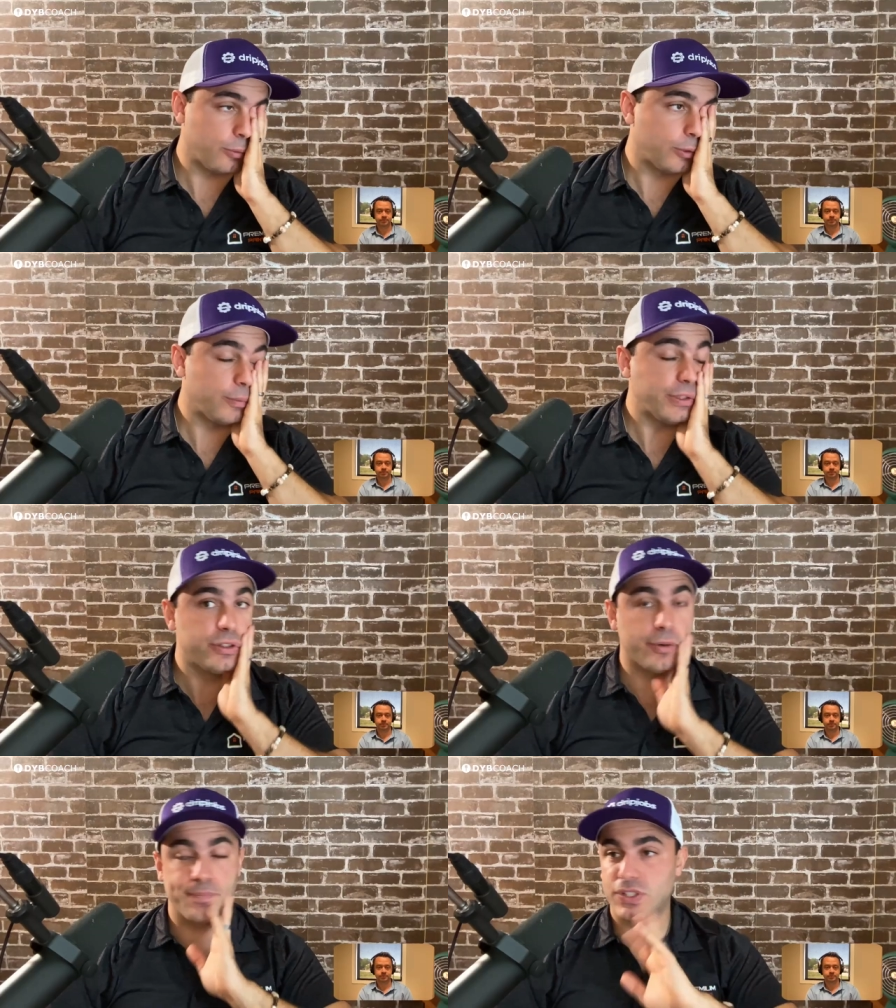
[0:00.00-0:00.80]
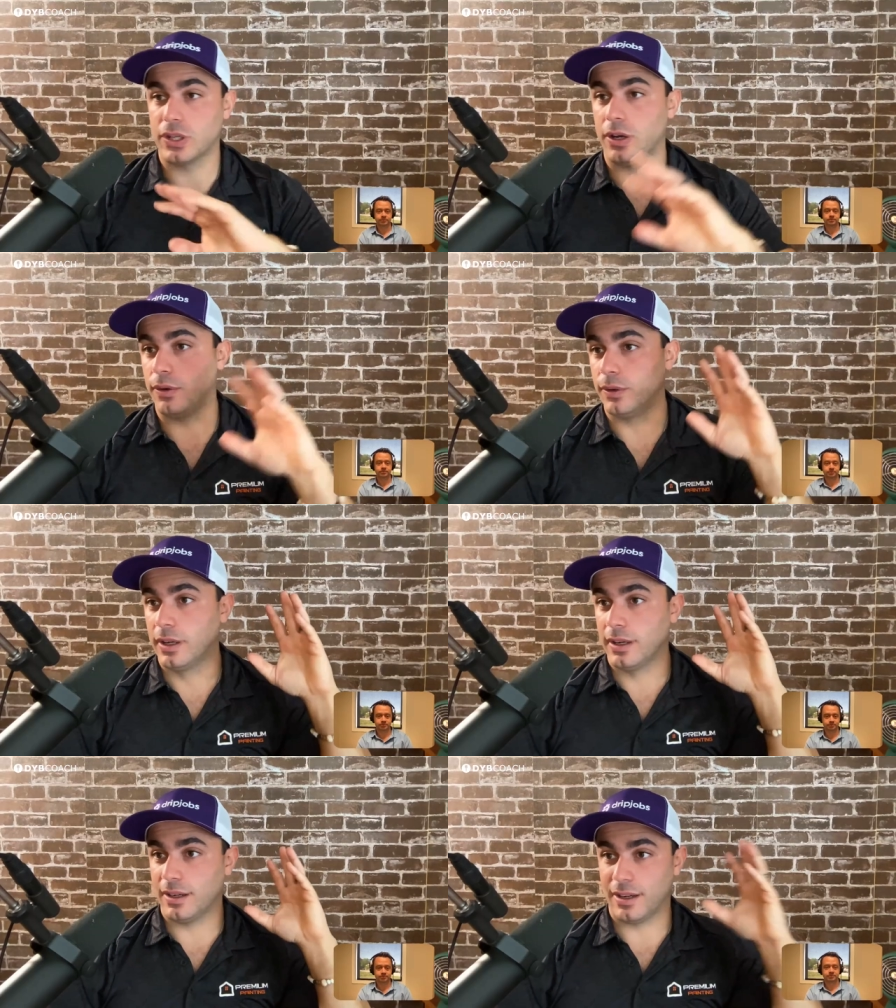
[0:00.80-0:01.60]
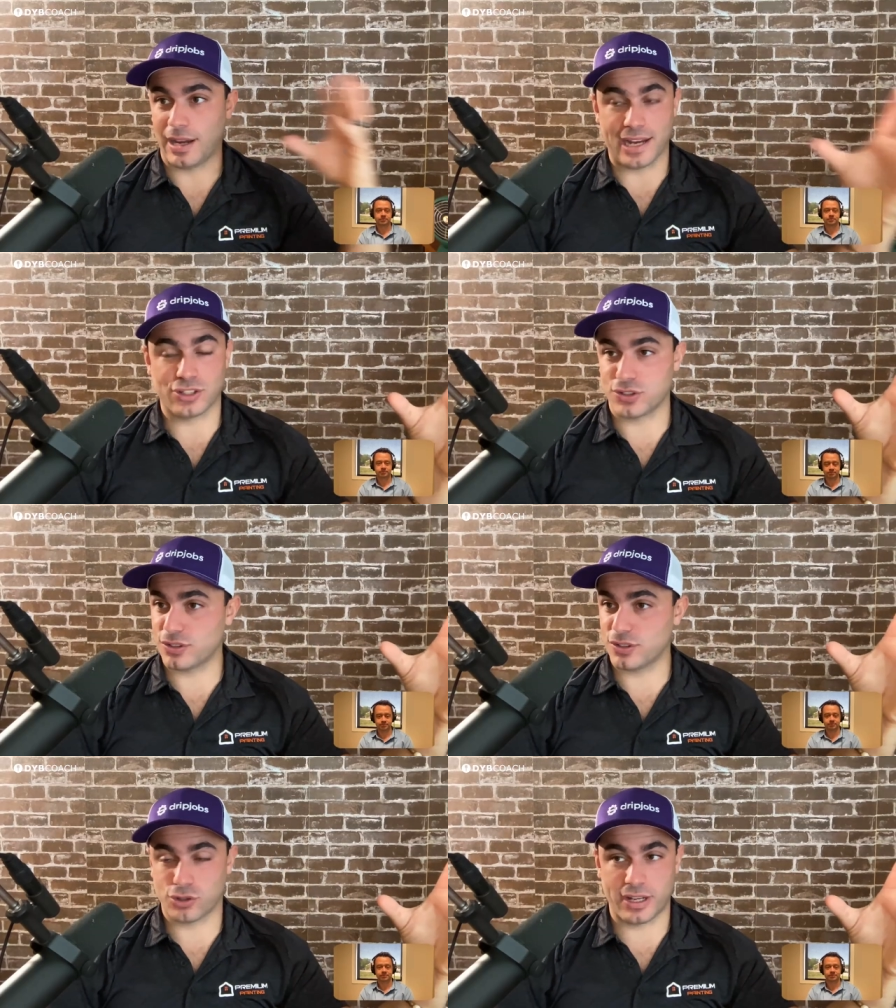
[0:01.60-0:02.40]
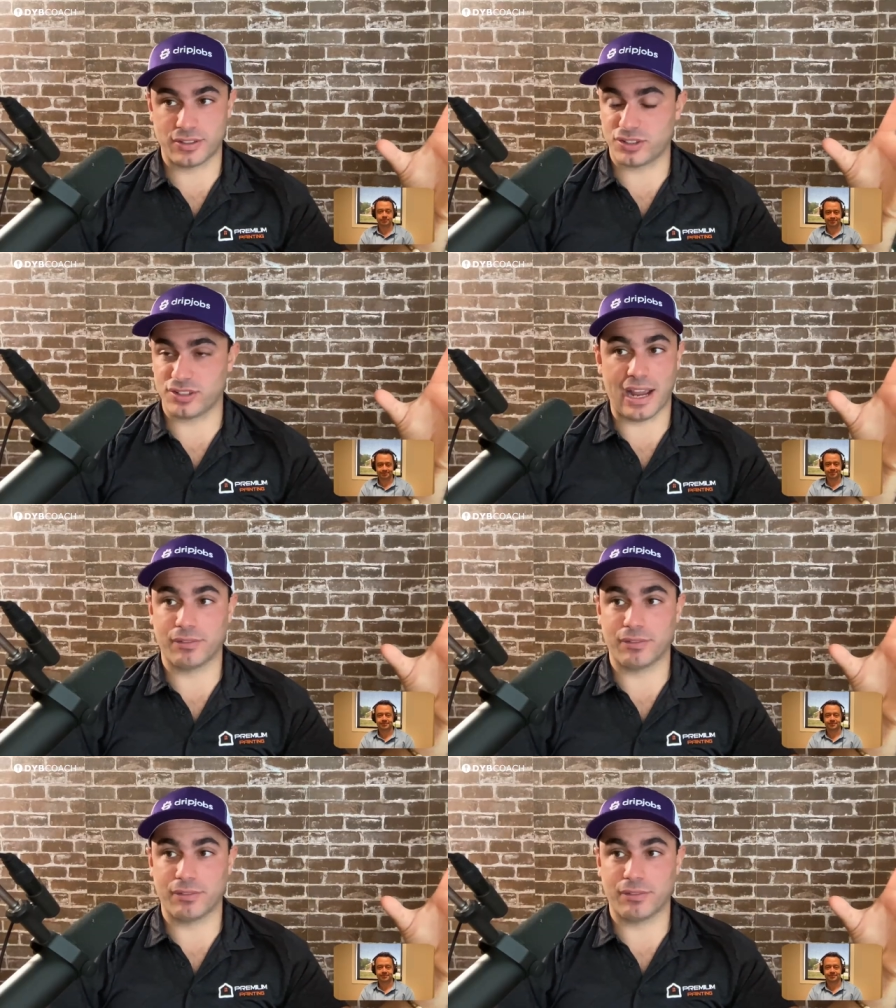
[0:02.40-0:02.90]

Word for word: what do we do? So I just transitioned